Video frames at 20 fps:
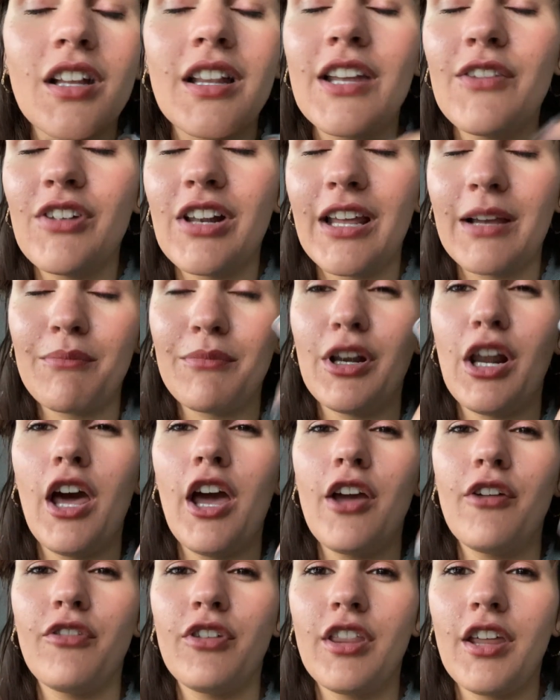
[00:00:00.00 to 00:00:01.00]
I'll leave a link
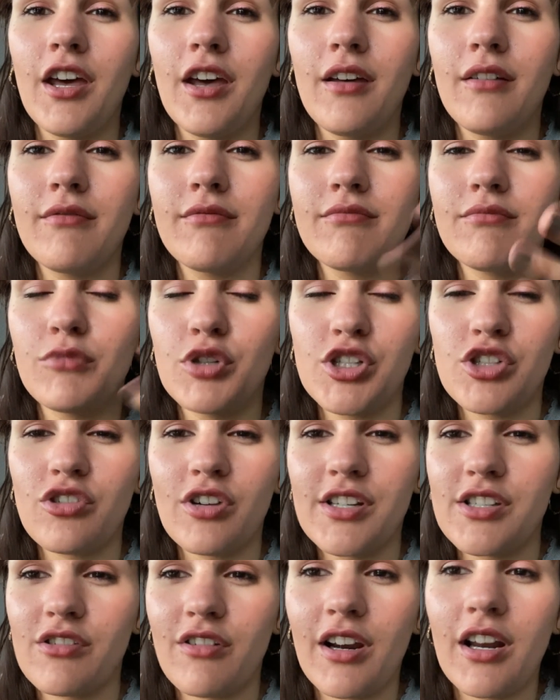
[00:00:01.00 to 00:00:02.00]
below for the
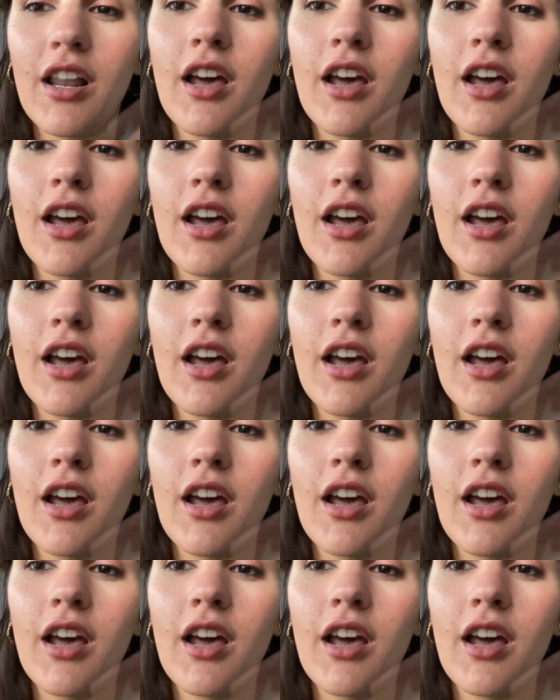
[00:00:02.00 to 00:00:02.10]
moisturizer I